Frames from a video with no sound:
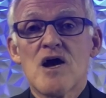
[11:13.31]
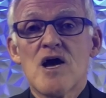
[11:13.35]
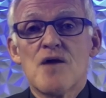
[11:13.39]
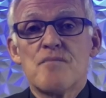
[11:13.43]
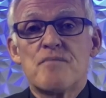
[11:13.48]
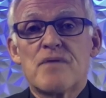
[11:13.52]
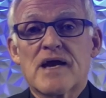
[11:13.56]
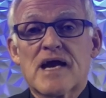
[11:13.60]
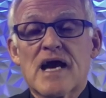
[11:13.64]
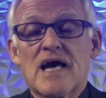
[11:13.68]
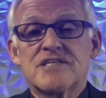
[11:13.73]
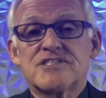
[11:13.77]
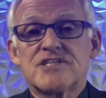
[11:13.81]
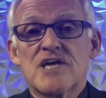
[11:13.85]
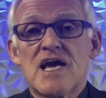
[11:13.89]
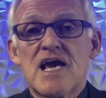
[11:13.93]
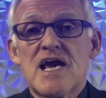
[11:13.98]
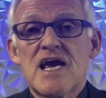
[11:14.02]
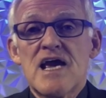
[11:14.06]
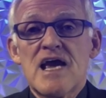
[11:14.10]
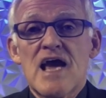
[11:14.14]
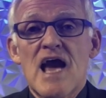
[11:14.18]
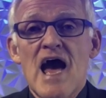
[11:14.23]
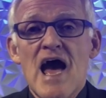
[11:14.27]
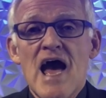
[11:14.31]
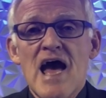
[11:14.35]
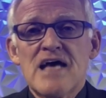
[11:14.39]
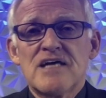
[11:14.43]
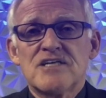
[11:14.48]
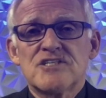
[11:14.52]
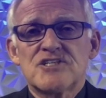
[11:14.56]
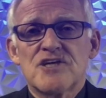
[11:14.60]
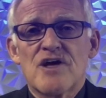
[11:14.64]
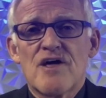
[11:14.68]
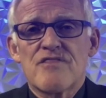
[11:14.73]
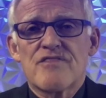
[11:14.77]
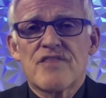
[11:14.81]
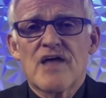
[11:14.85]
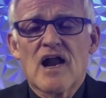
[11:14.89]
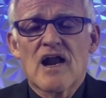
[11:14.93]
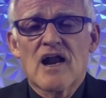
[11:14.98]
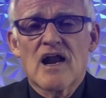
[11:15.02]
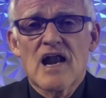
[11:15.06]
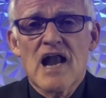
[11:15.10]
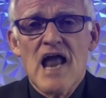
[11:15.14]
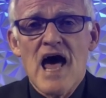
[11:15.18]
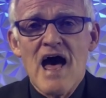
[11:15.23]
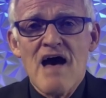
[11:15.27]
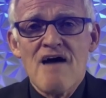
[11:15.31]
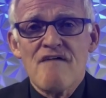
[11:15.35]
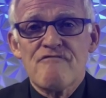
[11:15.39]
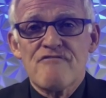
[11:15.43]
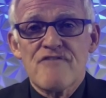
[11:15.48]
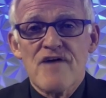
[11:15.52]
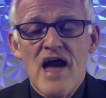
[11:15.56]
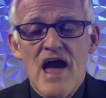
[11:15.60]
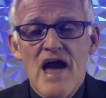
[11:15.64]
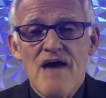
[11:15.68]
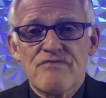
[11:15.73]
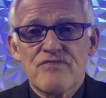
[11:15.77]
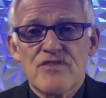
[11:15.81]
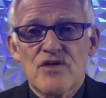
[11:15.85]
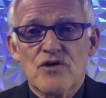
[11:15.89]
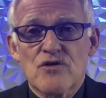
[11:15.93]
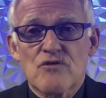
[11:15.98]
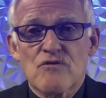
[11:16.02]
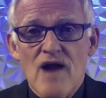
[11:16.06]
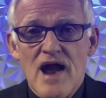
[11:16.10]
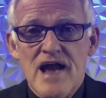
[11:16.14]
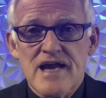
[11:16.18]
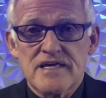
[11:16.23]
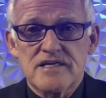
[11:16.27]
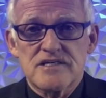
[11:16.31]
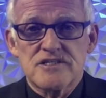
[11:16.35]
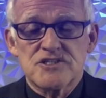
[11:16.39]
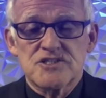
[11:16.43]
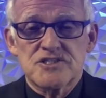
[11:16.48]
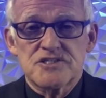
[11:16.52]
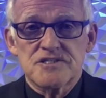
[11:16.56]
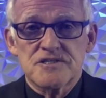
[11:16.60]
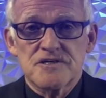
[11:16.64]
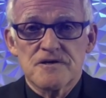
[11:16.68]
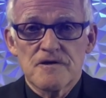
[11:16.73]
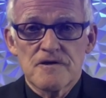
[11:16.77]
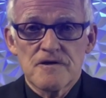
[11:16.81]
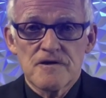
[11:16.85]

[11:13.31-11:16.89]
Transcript: because He has the love and the grace